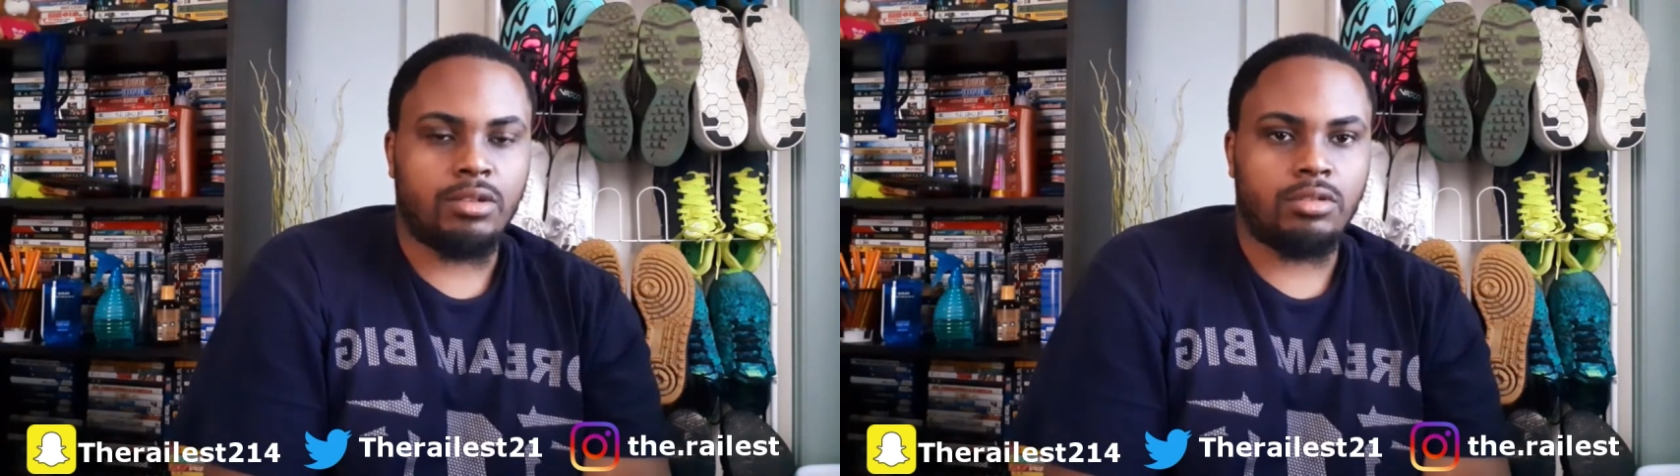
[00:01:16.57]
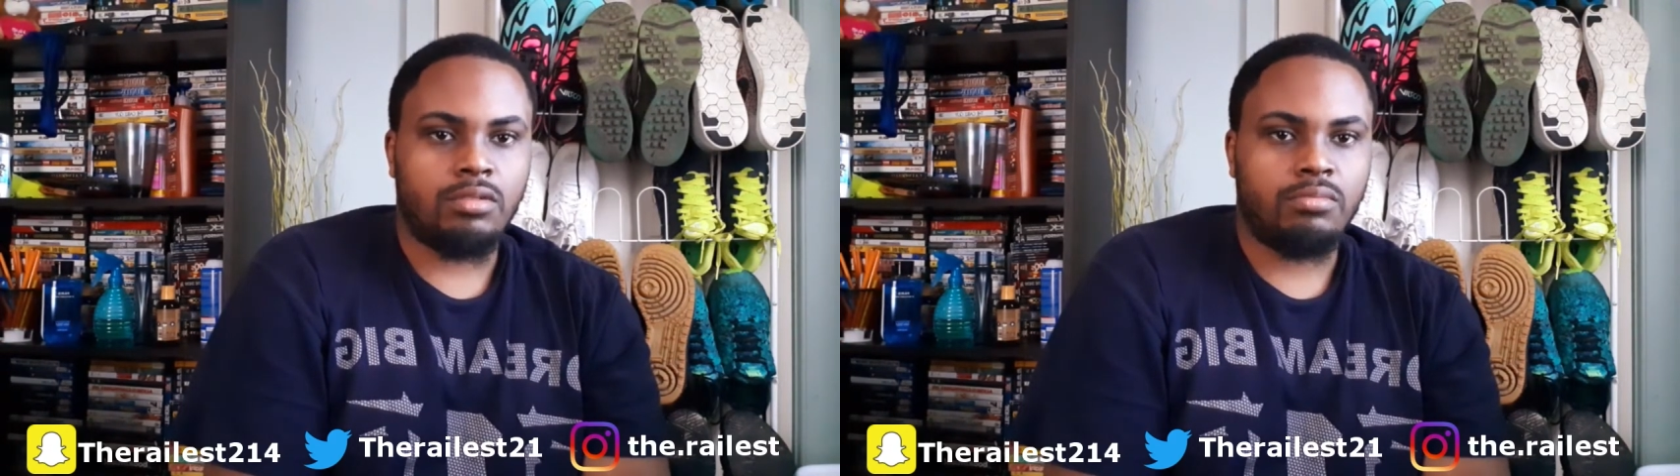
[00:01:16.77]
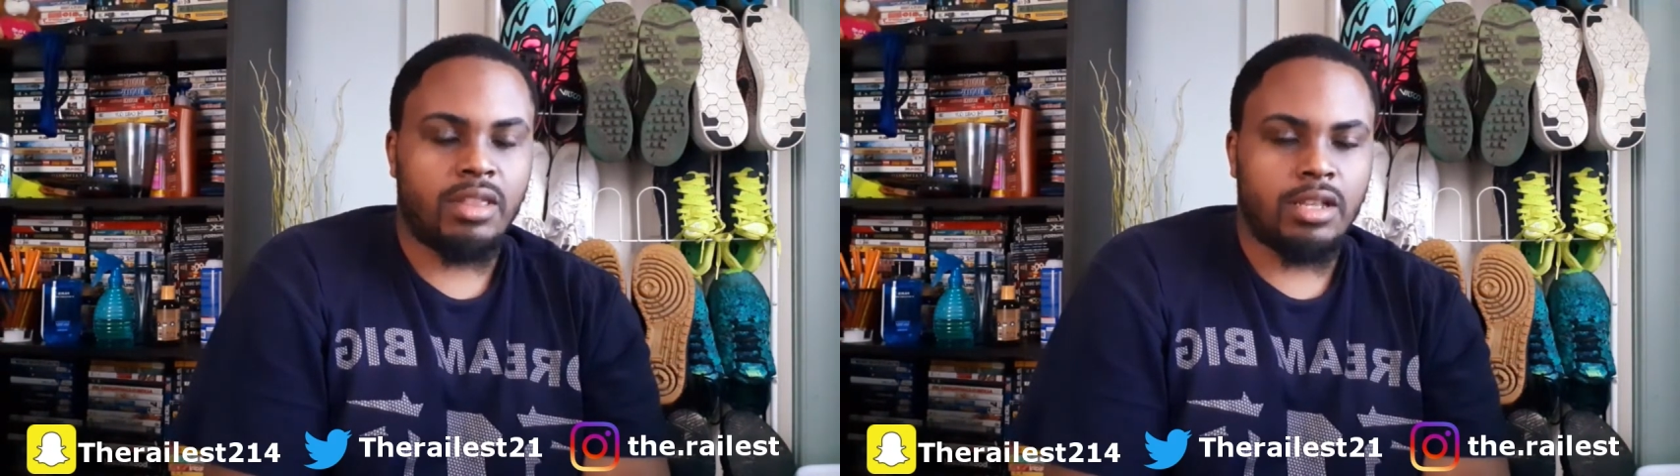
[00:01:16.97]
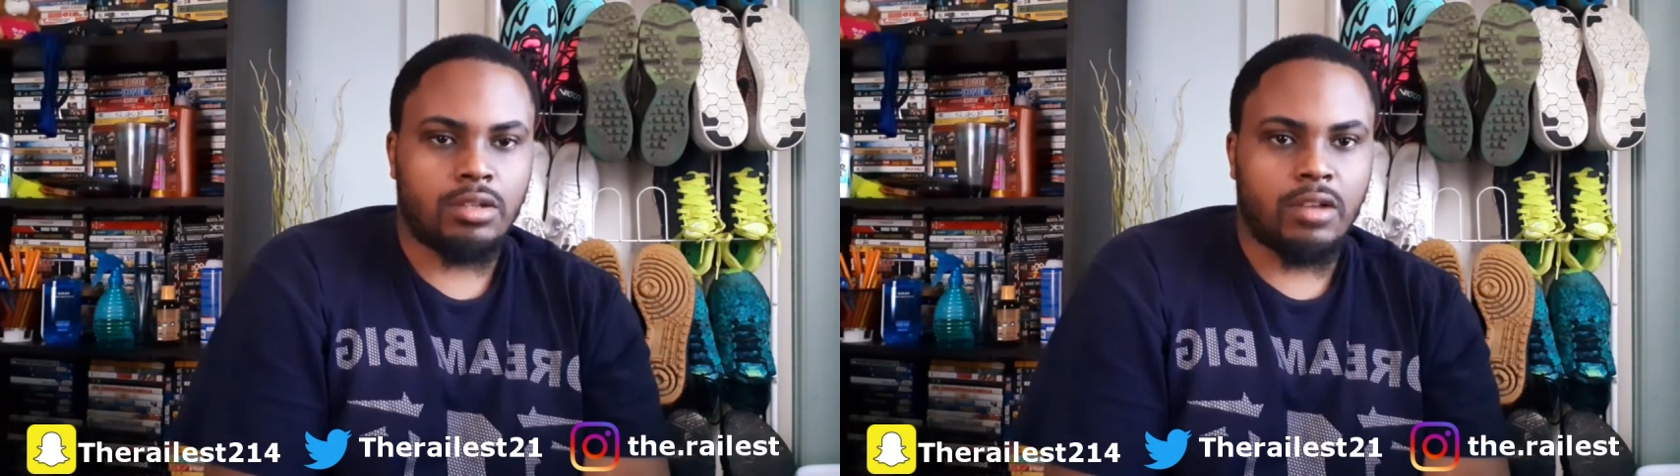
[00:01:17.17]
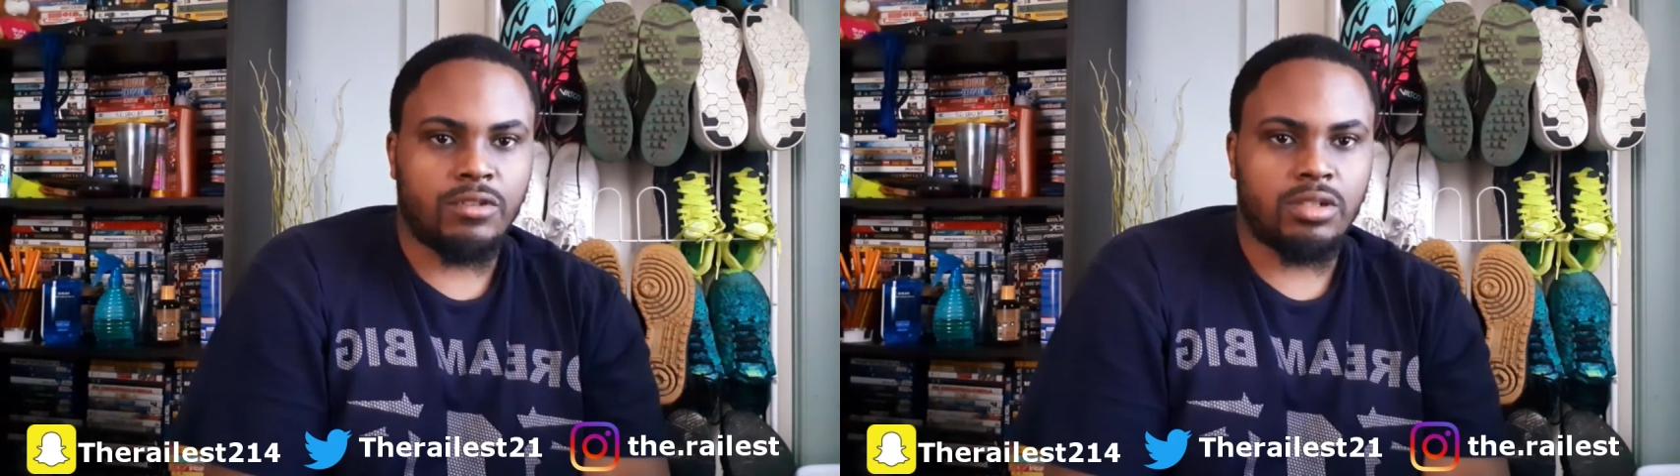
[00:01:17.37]
two police
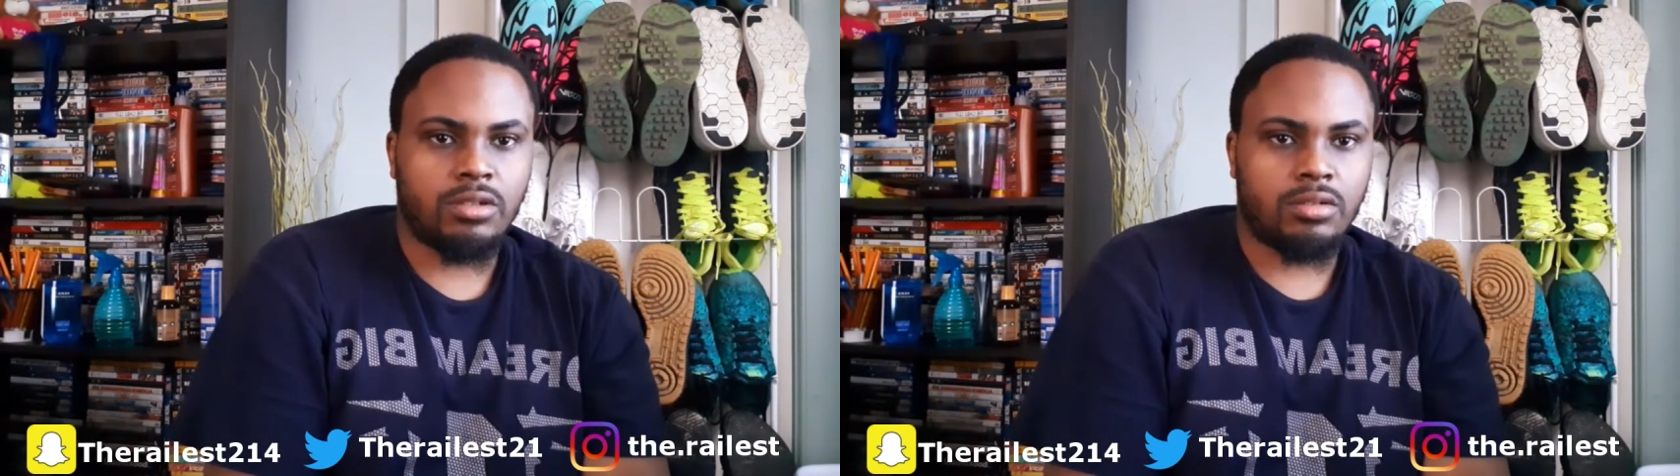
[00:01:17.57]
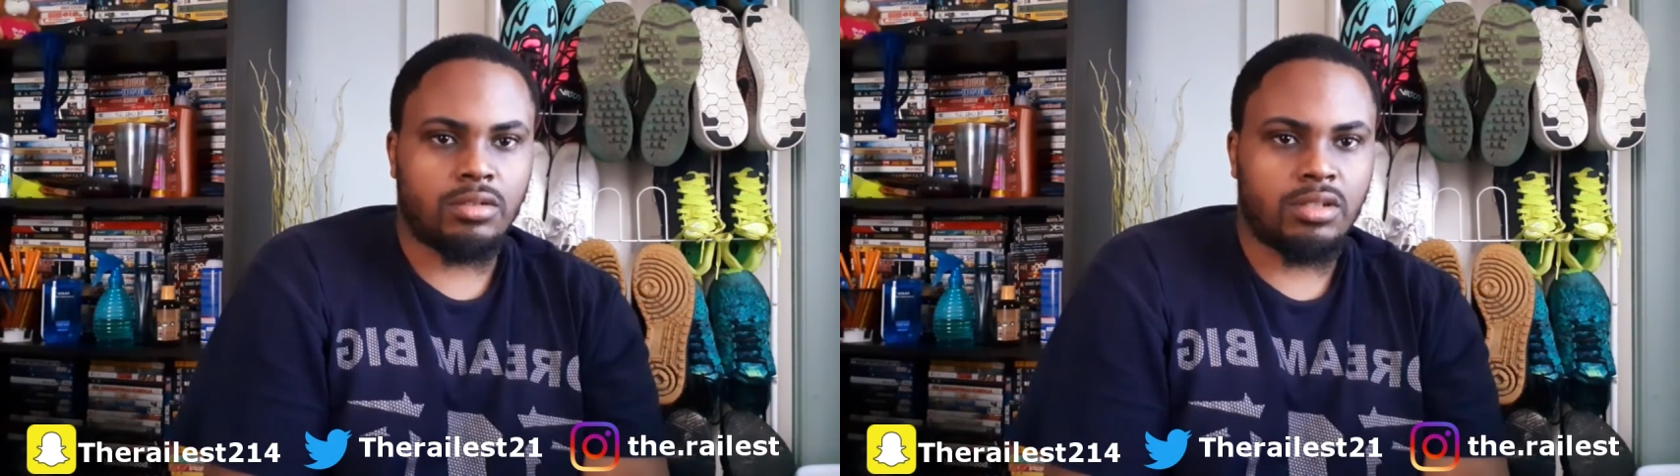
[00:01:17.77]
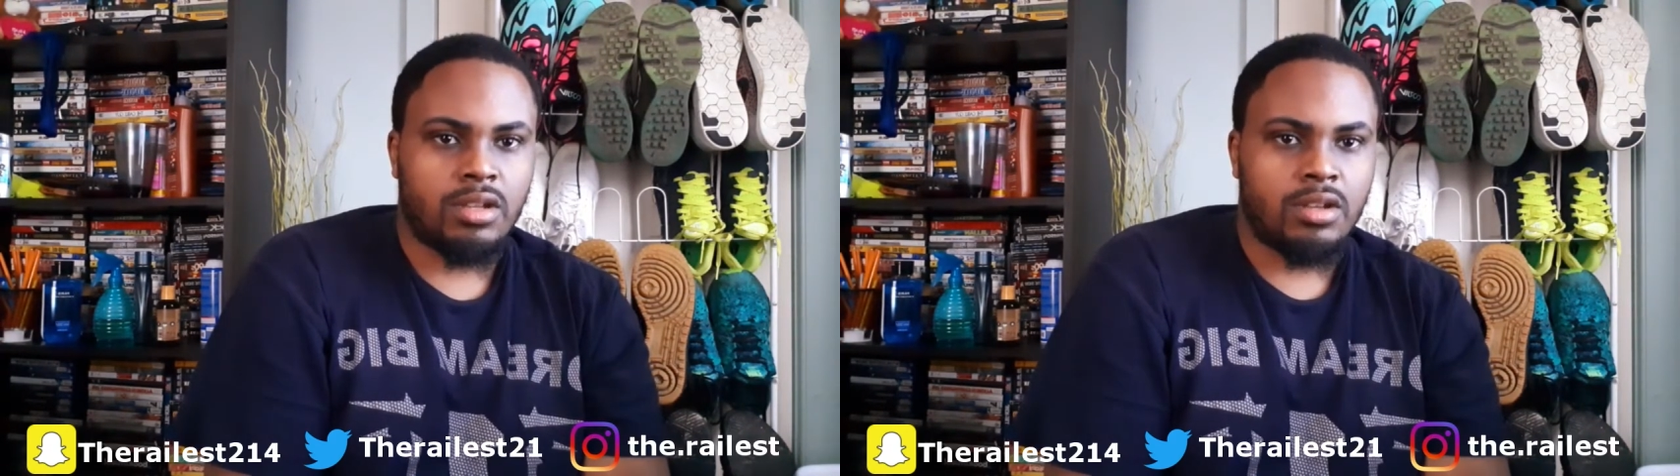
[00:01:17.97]
officers